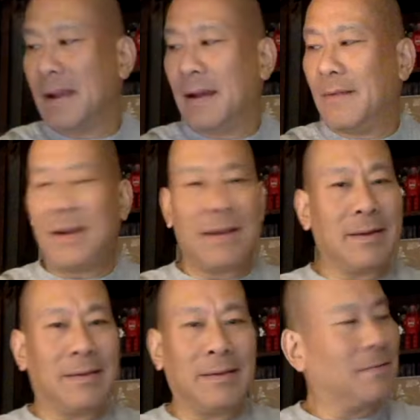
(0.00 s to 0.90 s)
what are you
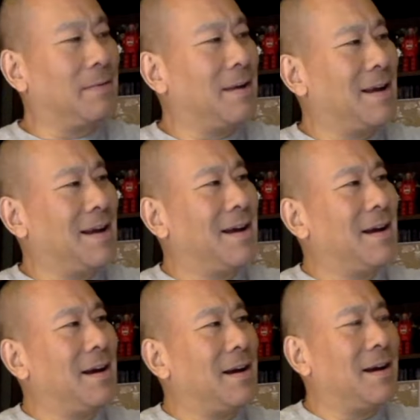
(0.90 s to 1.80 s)
going to do?
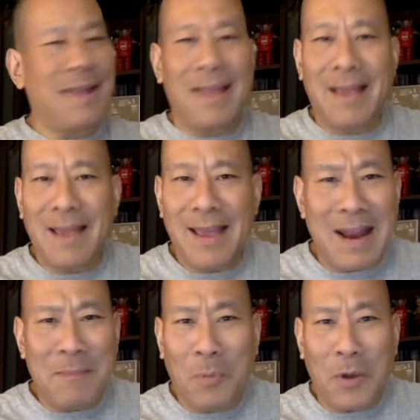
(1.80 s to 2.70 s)
An
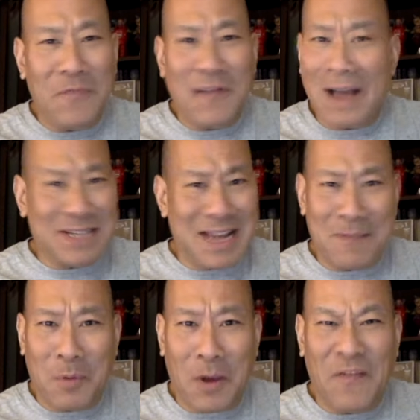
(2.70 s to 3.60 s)
8.5 is an
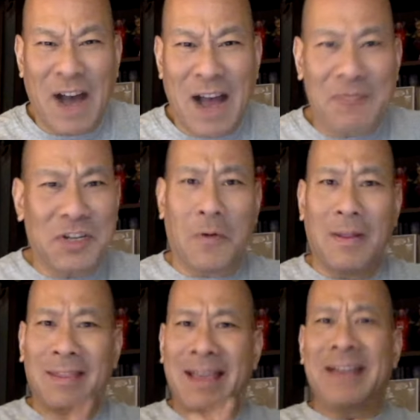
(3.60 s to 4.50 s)
8.5. So,
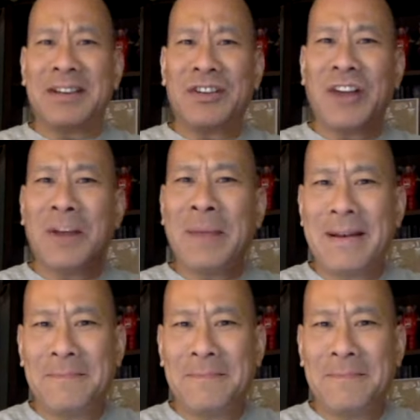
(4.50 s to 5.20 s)
ladies and gentlemen,